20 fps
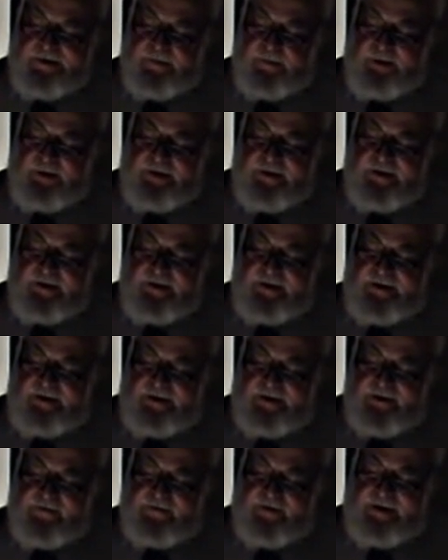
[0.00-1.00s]
1
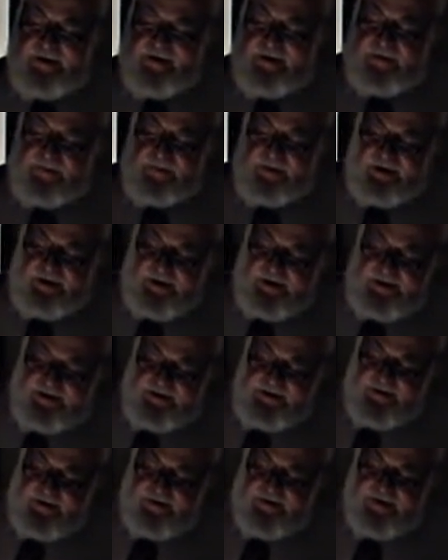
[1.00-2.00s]
divided by
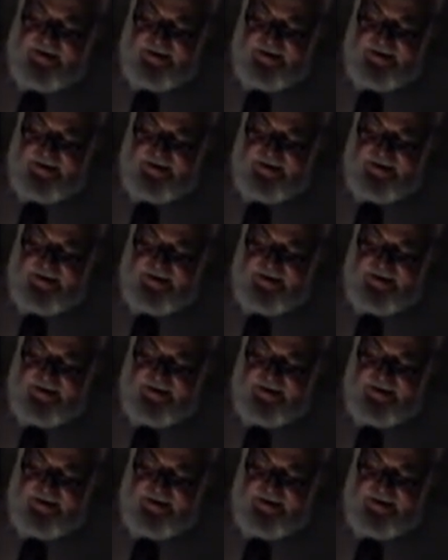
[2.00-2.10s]
2 to